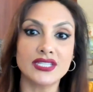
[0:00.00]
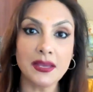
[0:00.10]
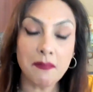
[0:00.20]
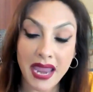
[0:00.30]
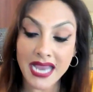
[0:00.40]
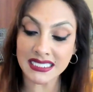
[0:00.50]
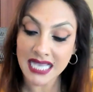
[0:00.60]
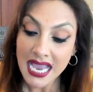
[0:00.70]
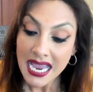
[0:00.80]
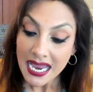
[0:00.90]
He makes
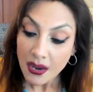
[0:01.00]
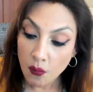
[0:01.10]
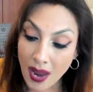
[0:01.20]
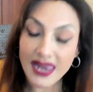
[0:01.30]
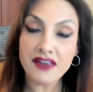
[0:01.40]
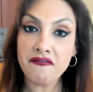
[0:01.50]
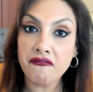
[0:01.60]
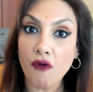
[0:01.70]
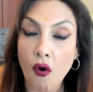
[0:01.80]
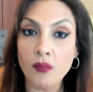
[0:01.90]

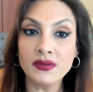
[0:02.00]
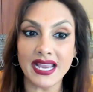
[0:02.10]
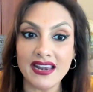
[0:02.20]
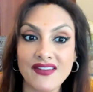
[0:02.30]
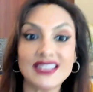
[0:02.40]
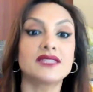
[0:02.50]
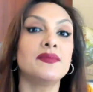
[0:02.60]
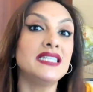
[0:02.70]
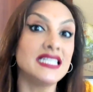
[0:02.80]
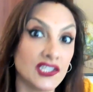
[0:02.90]
well-informed
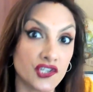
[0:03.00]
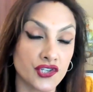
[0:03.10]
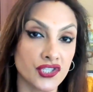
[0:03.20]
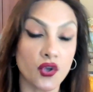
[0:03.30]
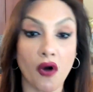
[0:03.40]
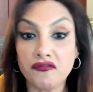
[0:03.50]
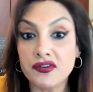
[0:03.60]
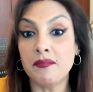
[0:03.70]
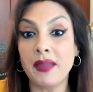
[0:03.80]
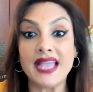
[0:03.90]
investment decisions,
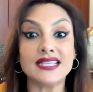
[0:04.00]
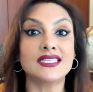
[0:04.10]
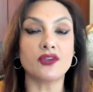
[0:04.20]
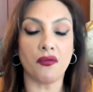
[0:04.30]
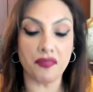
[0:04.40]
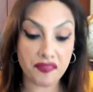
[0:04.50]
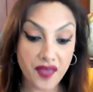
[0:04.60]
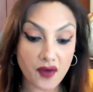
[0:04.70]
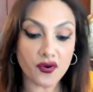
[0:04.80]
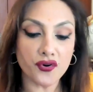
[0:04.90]
often based on
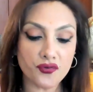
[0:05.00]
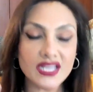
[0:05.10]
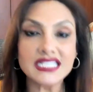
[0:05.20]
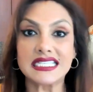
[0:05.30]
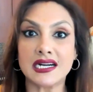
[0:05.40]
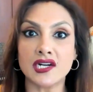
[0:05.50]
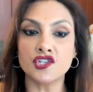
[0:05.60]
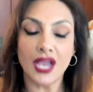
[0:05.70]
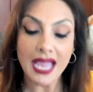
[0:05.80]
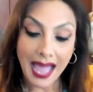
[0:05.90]
thorough
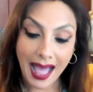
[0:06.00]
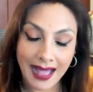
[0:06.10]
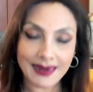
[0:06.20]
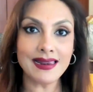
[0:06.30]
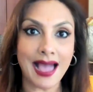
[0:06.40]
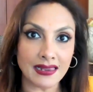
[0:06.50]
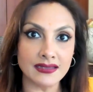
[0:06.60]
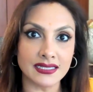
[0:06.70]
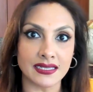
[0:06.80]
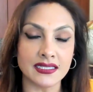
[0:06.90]
research and
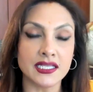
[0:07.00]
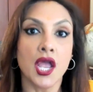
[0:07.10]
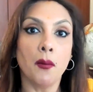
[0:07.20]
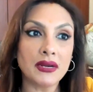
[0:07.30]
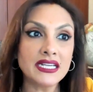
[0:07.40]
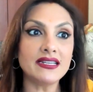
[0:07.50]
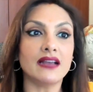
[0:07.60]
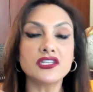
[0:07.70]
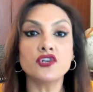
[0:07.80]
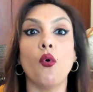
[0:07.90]
analysis, but he
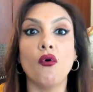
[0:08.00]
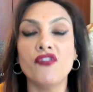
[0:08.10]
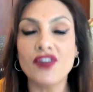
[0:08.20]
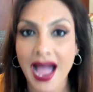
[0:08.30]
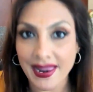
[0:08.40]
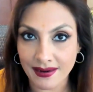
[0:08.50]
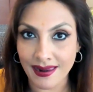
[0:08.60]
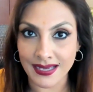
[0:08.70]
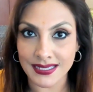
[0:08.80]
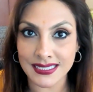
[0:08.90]
doesn't
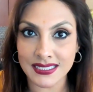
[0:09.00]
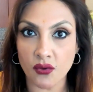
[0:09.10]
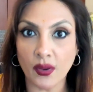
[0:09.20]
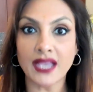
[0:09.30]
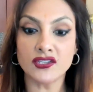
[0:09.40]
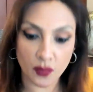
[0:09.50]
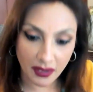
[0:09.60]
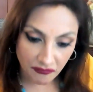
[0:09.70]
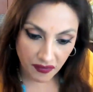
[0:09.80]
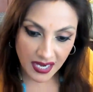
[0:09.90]
overanalyze. Okay, so
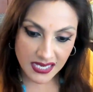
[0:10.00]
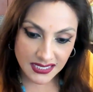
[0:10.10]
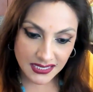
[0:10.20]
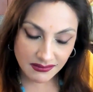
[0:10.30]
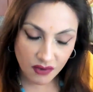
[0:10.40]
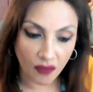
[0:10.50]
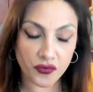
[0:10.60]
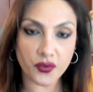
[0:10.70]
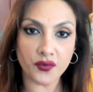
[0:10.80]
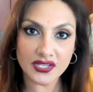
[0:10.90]
if he's gone
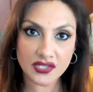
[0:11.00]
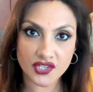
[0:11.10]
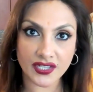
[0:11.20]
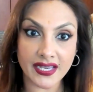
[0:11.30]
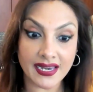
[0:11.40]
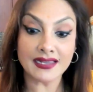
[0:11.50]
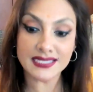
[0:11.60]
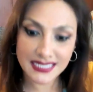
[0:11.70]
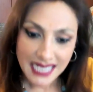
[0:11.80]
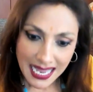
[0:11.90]
through the research and the
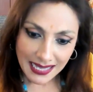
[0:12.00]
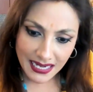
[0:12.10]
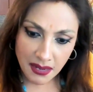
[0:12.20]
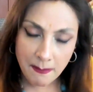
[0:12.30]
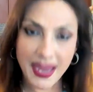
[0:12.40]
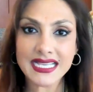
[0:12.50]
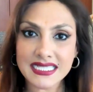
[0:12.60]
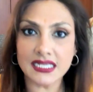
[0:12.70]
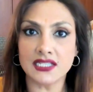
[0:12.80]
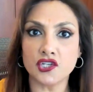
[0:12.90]
analysis, then he makes
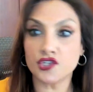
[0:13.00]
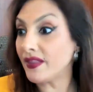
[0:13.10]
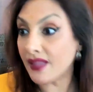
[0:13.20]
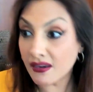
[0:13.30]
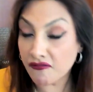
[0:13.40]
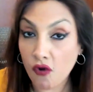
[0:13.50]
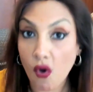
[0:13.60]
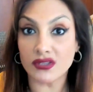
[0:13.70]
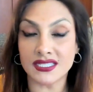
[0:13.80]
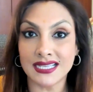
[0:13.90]
the decision, and then of
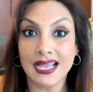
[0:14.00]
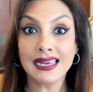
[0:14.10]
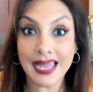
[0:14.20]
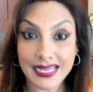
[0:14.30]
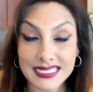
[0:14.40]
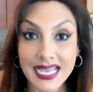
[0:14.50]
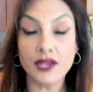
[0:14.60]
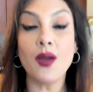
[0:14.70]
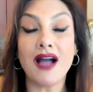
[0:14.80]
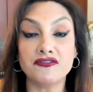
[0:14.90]
course, like I
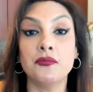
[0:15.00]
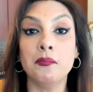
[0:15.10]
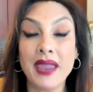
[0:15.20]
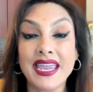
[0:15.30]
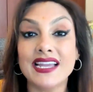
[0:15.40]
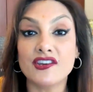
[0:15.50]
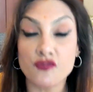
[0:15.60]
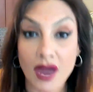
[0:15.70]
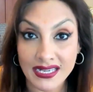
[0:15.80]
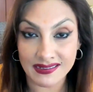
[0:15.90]
said, you have to make it
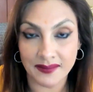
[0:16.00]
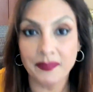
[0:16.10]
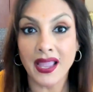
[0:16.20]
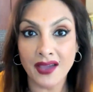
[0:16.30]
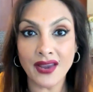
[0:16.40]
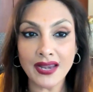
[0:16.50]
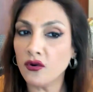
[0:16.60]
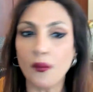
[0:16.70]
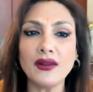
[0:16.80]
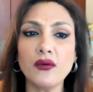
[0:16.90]
right?
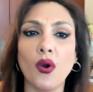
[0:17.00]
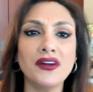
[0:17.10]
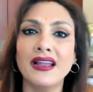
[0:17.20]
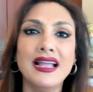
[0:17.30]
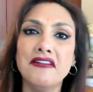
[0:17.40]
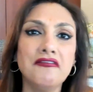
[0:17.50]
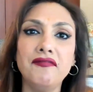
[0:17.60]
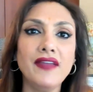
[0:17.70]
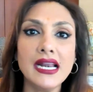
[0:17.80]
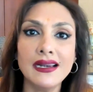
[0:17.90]
No matter what
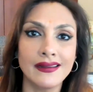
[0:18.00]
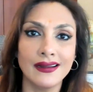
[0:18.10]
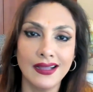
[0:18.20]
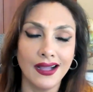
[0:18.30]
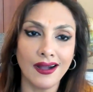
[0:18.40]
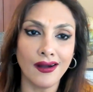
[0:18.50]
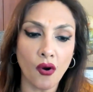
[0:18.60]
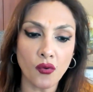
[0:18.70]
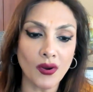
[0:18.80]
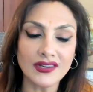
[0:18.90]
field
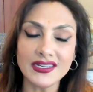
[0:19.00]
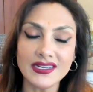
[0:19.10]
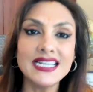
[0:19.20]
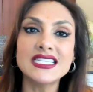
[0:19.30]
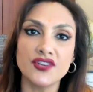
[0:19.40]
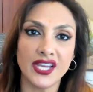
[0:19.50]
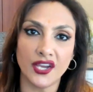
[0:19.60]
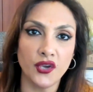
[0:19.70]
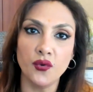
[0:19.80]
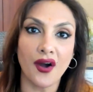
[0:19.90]
or what industry
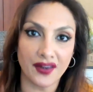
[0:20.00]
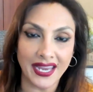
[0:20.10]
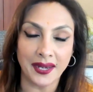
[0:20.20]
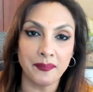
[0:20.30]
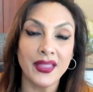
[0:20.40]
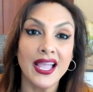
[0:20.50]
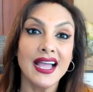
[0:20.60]
you are in.